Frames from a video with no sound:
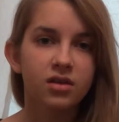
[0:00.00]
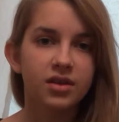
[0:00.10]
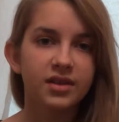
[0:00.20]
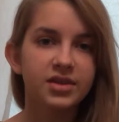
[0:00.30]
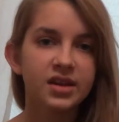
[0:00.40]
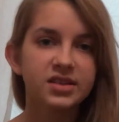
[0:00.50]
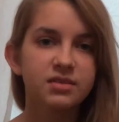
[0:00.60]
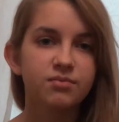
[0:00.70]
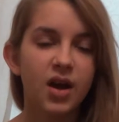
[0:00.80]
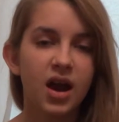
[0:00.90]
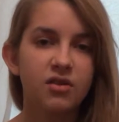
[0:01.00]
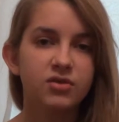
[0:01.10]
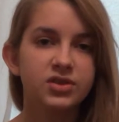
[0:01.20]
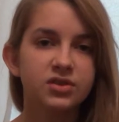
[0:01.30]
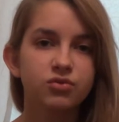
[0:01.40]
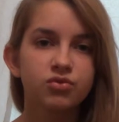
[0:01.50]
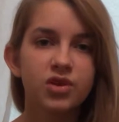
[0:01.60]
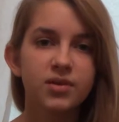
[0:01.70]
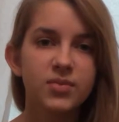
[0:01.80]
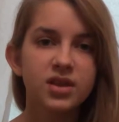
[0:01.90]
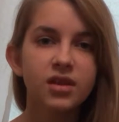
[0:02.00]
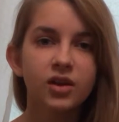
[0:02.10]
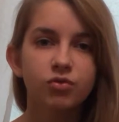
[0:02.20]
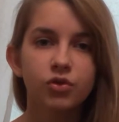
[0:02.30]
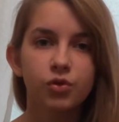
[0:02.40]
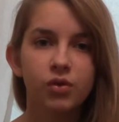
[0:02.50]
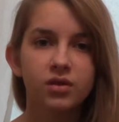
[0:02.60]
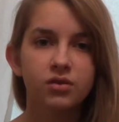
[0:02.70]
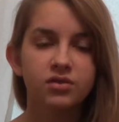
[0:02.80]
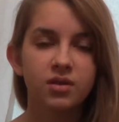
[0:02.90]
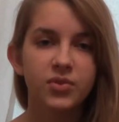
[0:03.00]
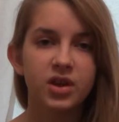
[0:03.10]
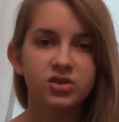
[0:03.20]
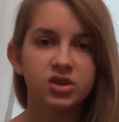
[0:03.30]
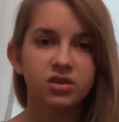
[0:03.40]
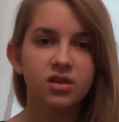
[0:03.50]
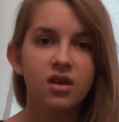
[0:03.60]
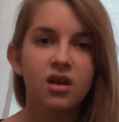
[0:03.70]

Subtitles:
The attacks in Paris drew immediate worldwide condemnation.